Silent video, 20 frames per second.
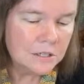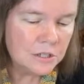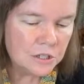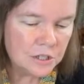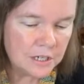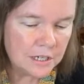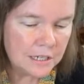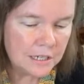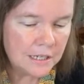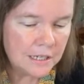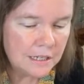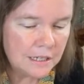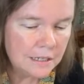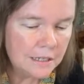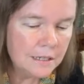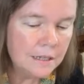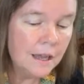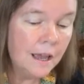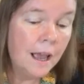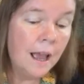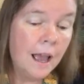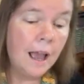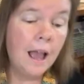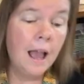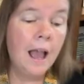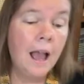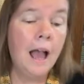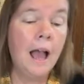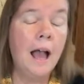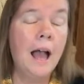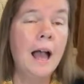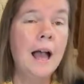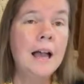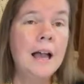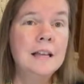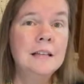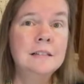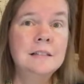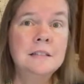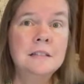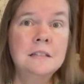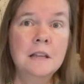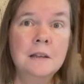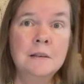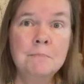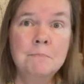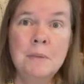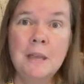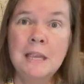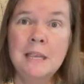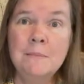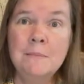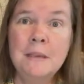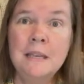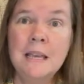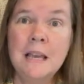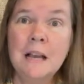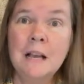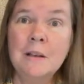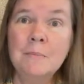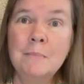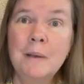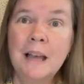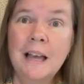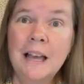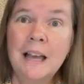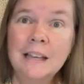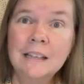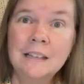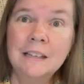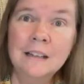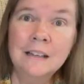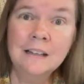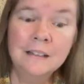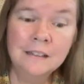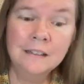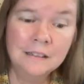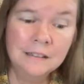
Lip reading: She had some baby alpaca.